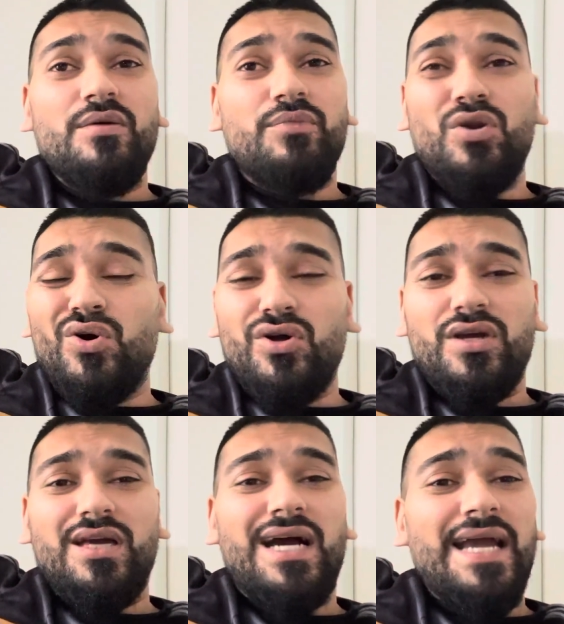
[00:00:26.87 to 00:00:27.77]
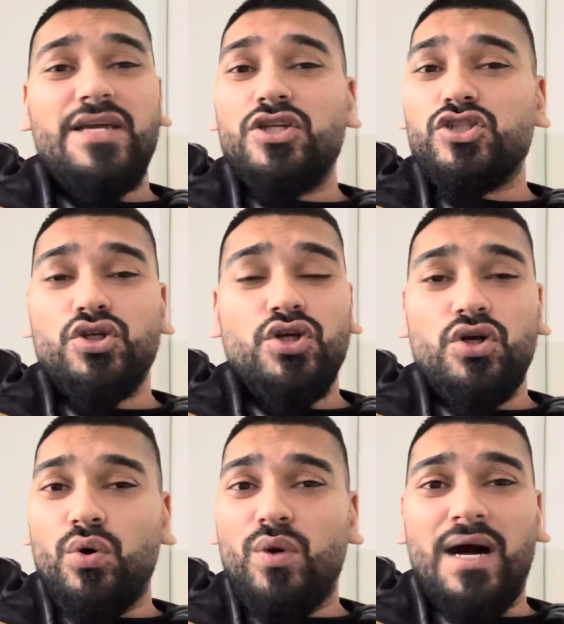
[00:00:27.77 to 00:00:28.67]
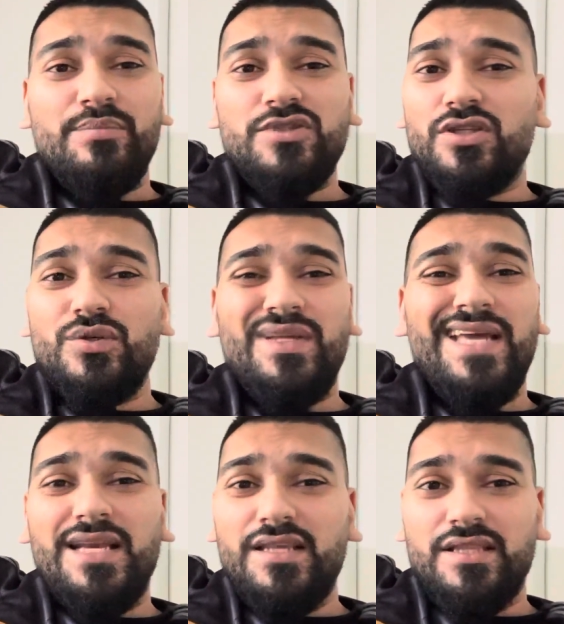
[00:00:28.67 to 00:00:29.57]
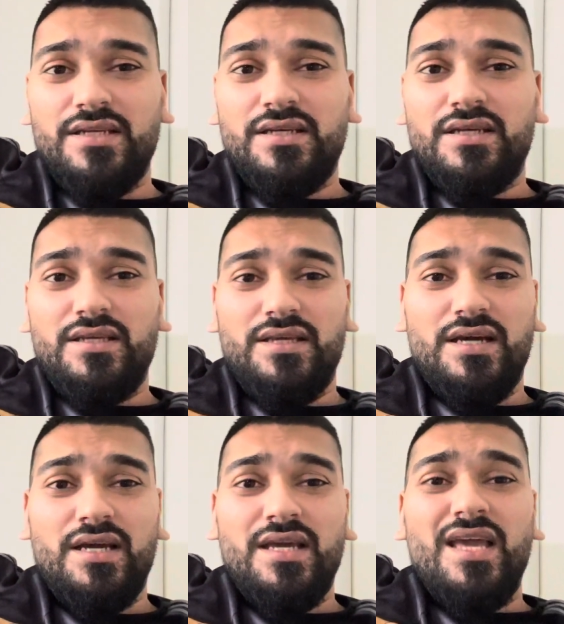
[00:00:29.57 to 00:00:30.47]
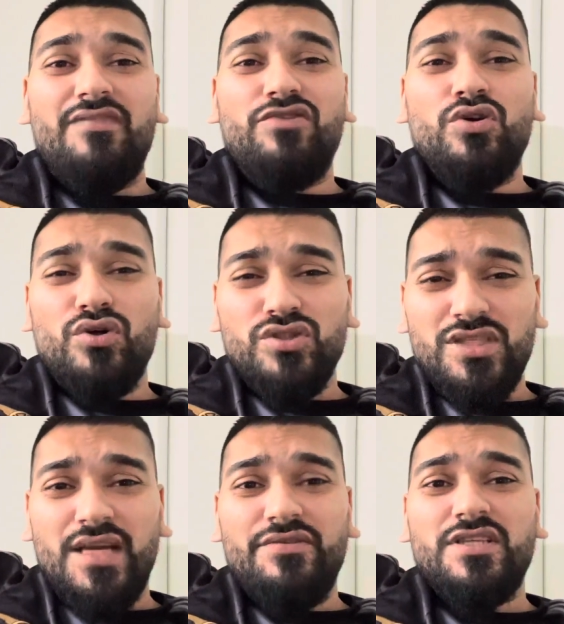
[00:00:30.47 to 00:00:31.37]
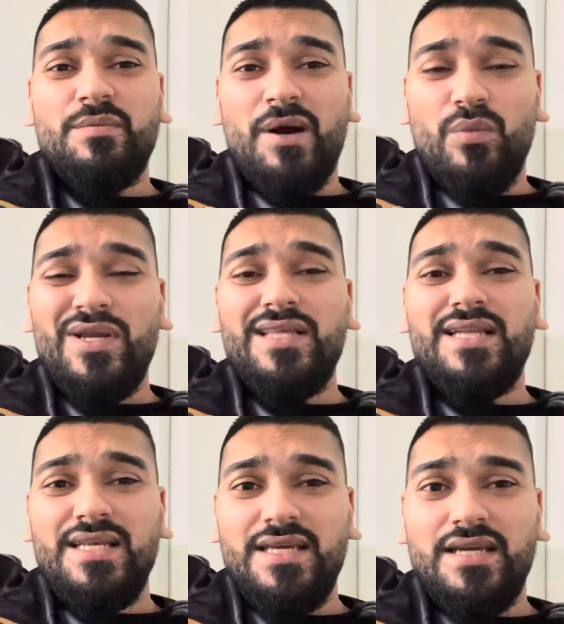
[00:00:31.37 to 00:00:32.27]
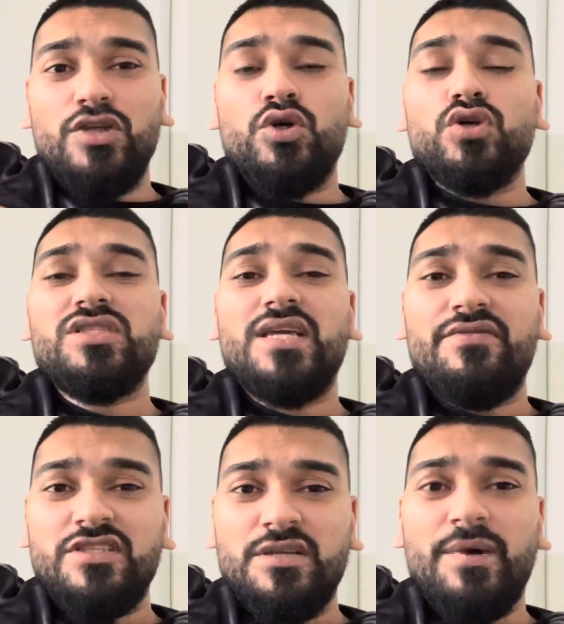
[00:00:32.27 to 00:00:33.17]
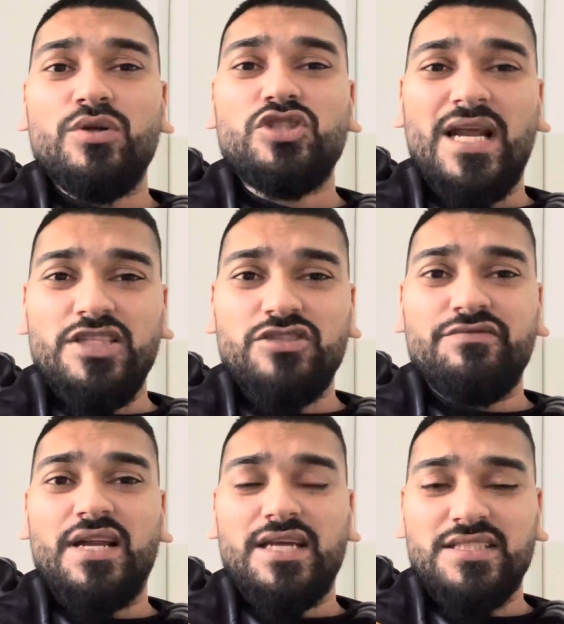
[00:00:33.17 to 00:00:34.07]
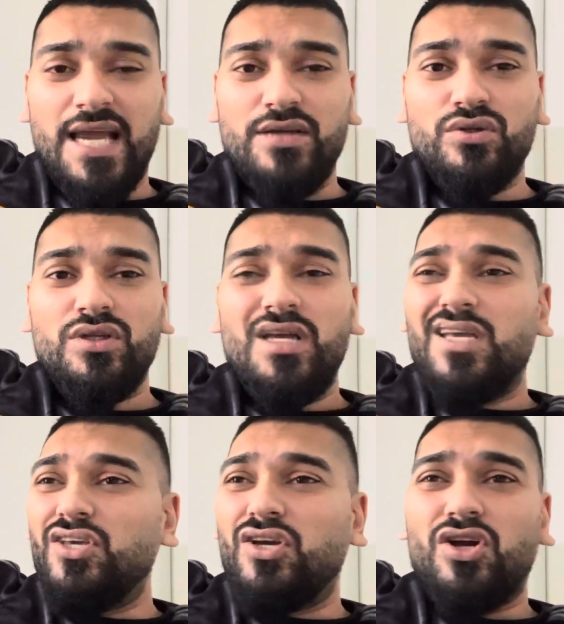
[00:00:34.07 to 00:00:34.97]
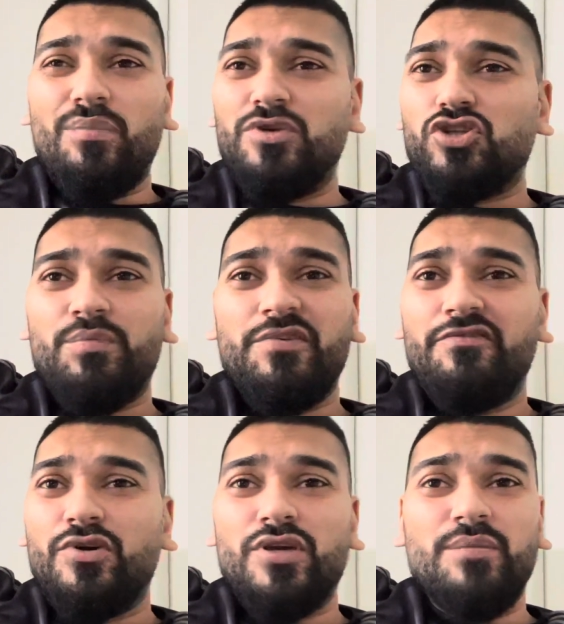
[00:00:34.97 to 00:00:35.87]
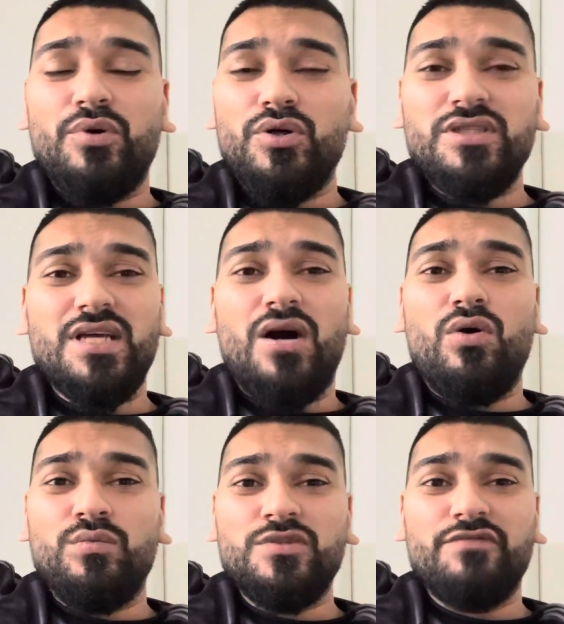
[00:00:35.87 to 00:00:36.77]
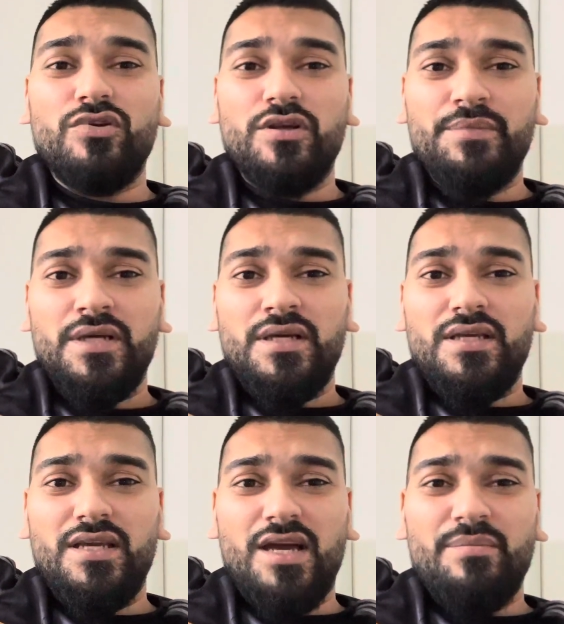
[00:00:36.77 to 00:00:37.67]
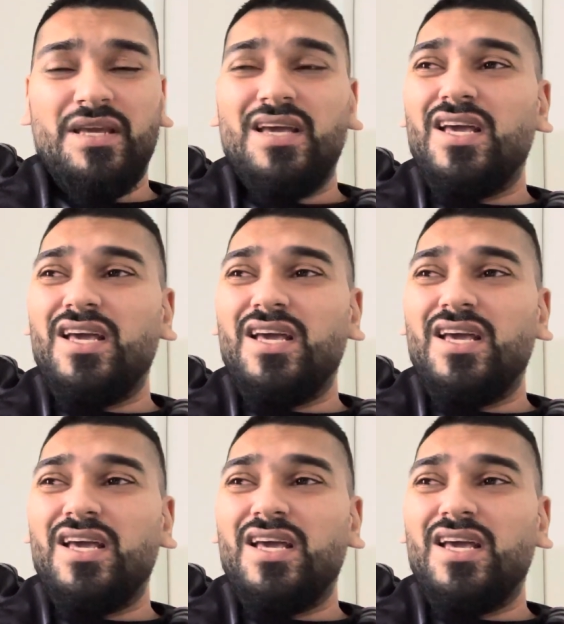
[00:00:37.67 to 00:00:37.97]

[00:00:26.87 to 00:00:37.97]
But look, I ain't going to sugarcoat absolutely anything. Yeah, if you're serious about winning the league and you're serious about challenging for that title, you cannot be dropping fucking points at home to Fulham. You get me?